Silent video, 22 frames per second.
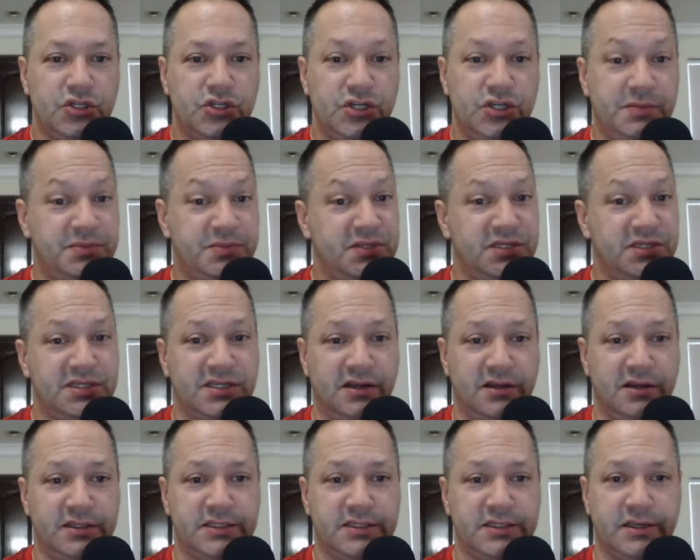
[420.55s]
Chips and
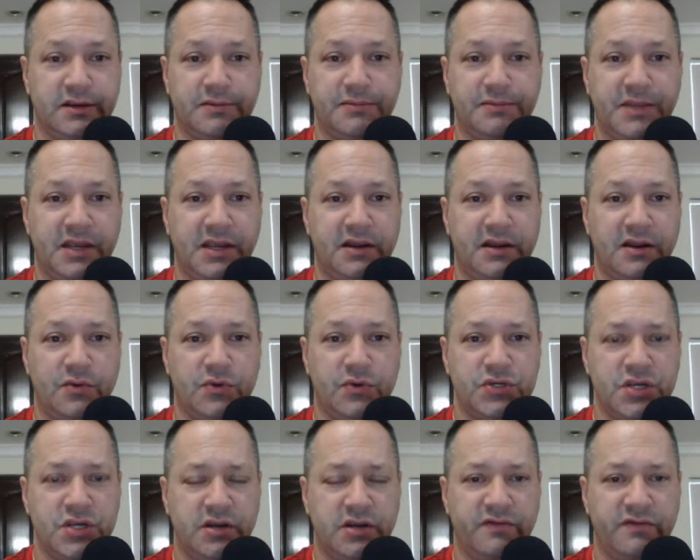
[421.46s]
salsa. Man, I
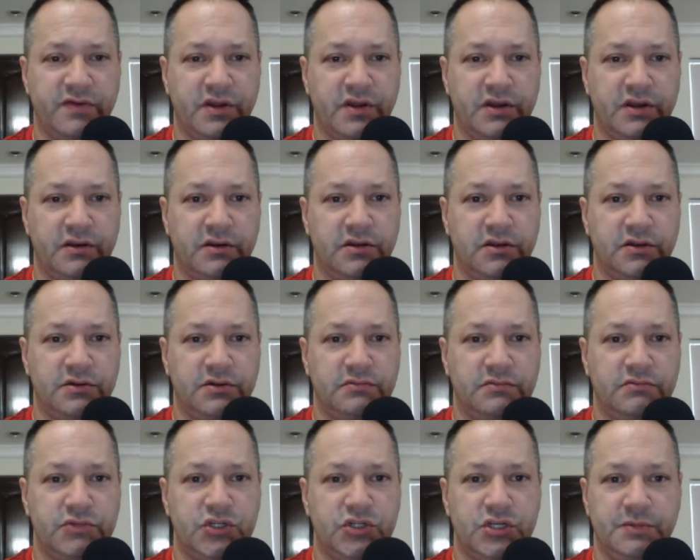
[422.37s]
wish I could find
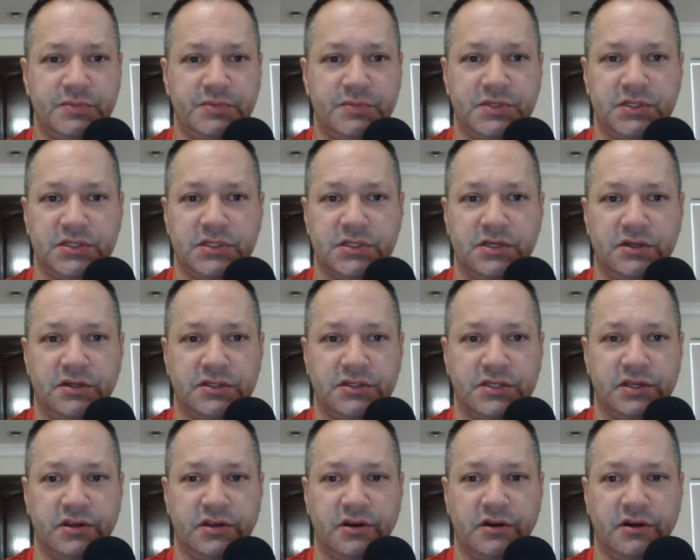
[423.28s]
good chips and
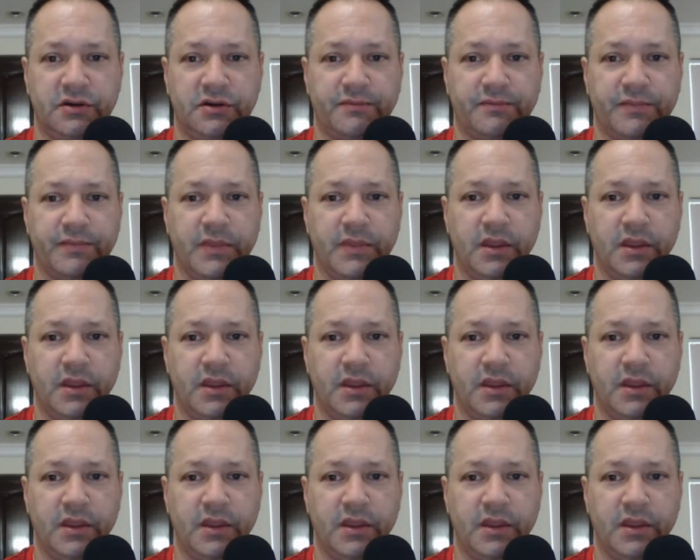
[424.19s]
salsa here.